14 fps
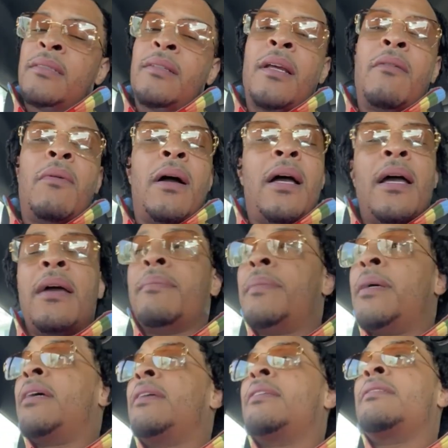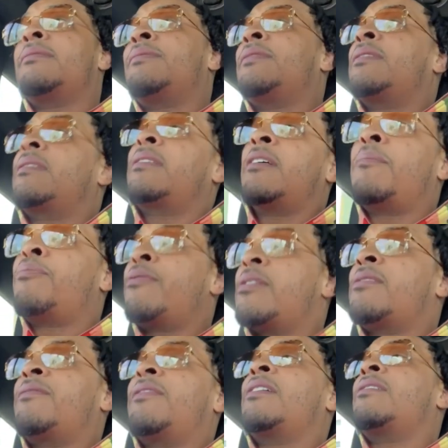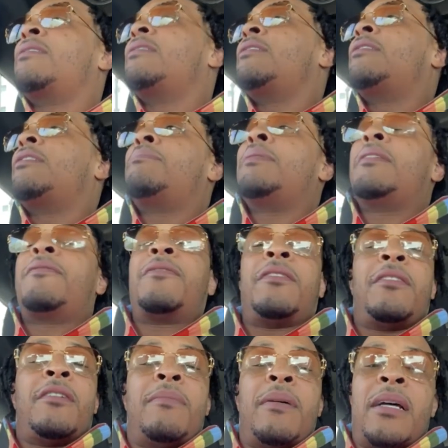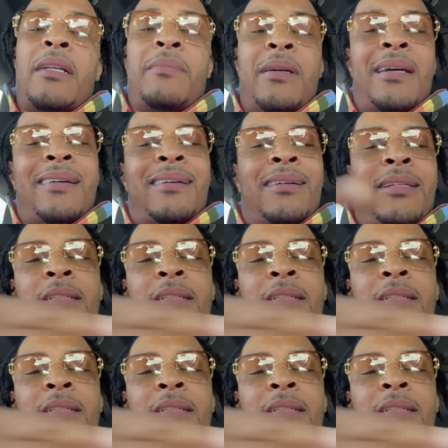So that why, man, it's self-preservation. It's just best for everybody, man.